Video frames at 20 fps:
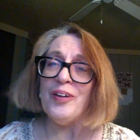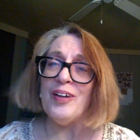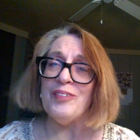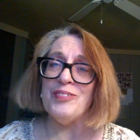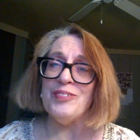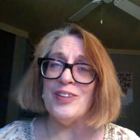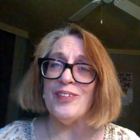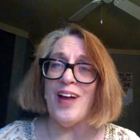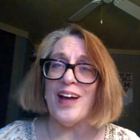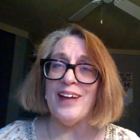
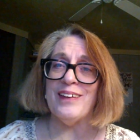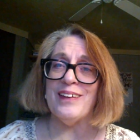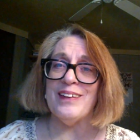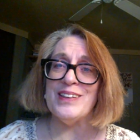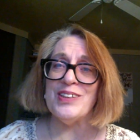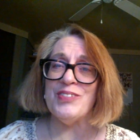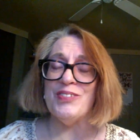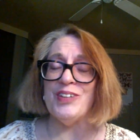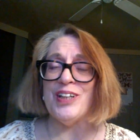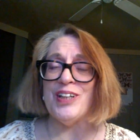If you like
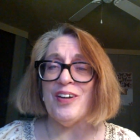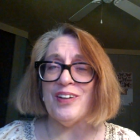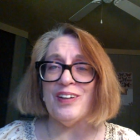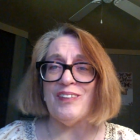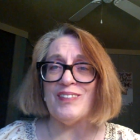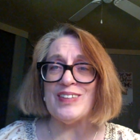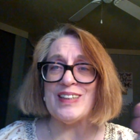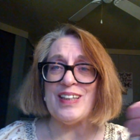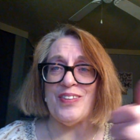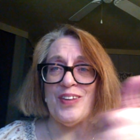this video,
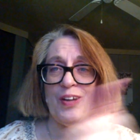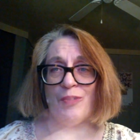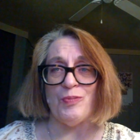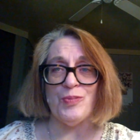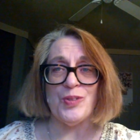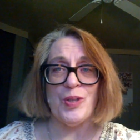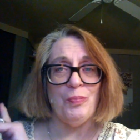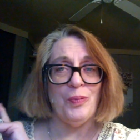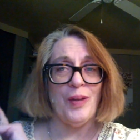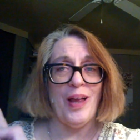give us a
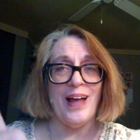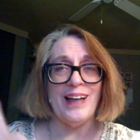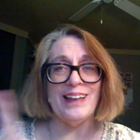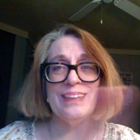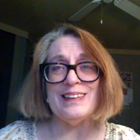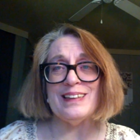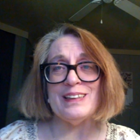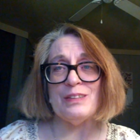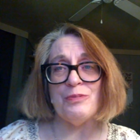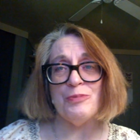thumbs up, like,
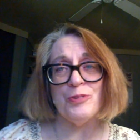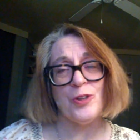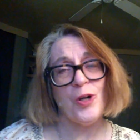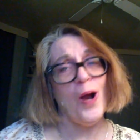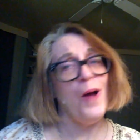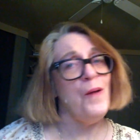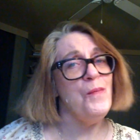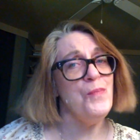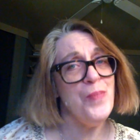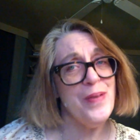and
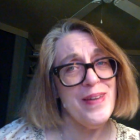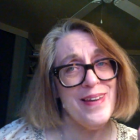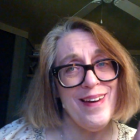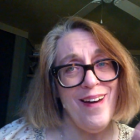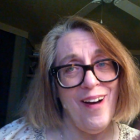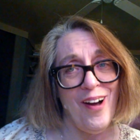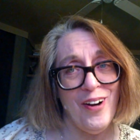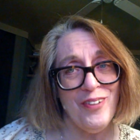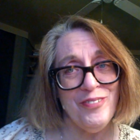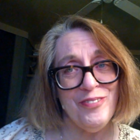subscribe. Be
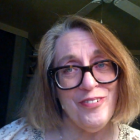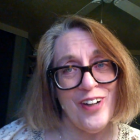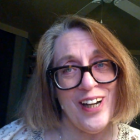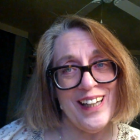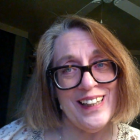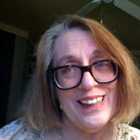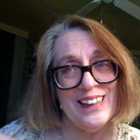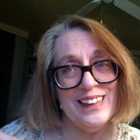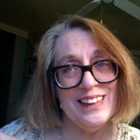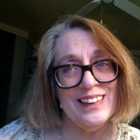our
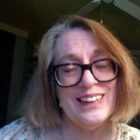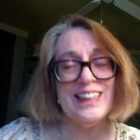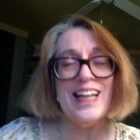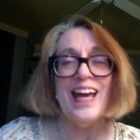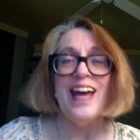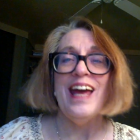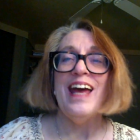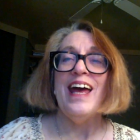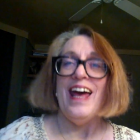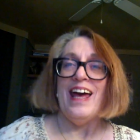friends,
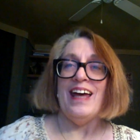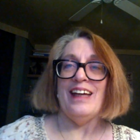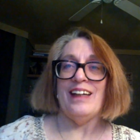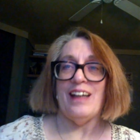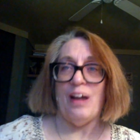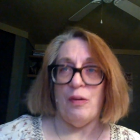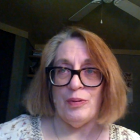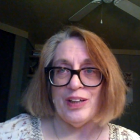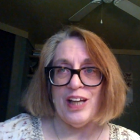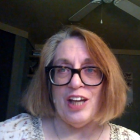and
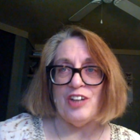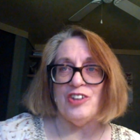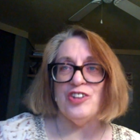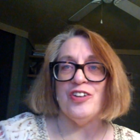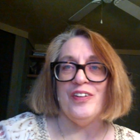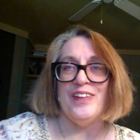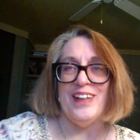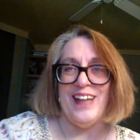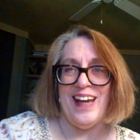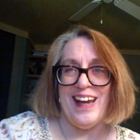I will catch
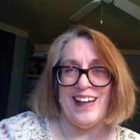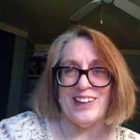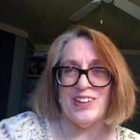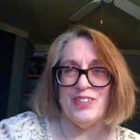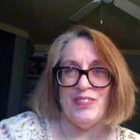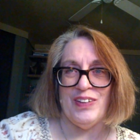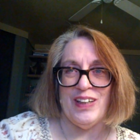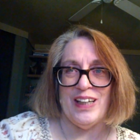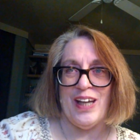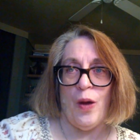you on the
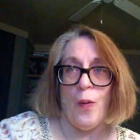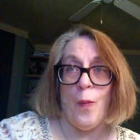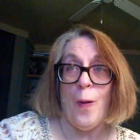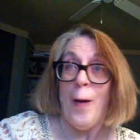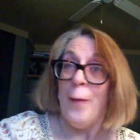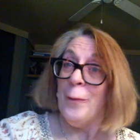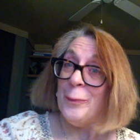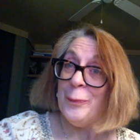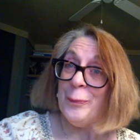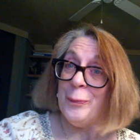next video.
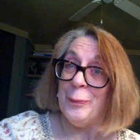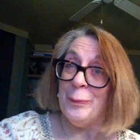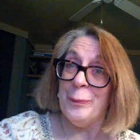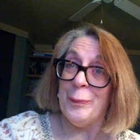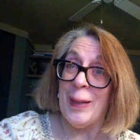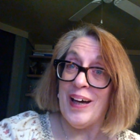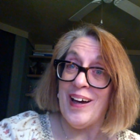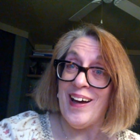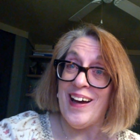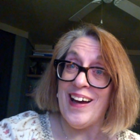
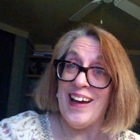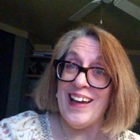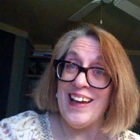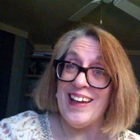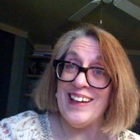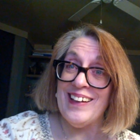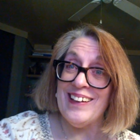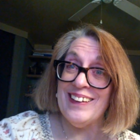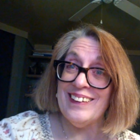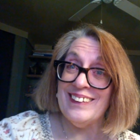
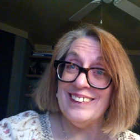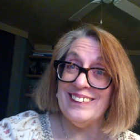Bye!